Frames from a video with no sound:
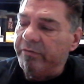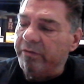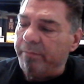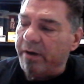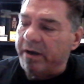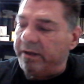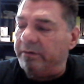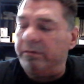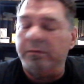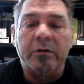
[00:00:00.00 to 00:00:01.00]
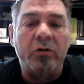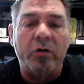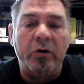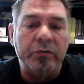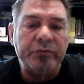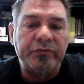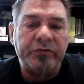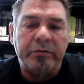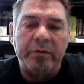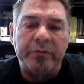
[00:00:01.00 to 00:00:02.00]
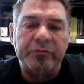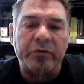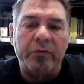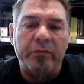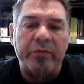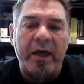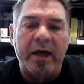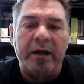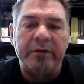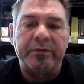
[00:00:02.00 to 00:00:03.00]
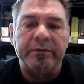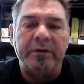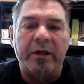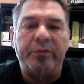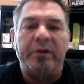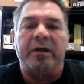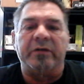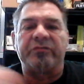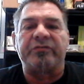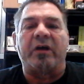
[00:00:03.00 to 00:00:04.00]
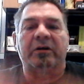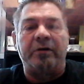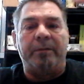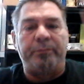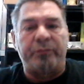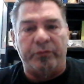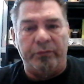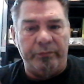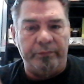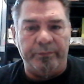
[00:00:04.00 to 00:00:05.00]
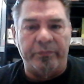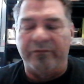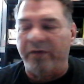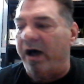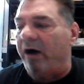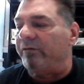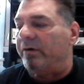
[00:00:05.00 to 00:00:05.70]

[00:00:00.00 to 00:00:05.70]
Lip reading: the bucket closed so that nothing gets sucked up through the valve.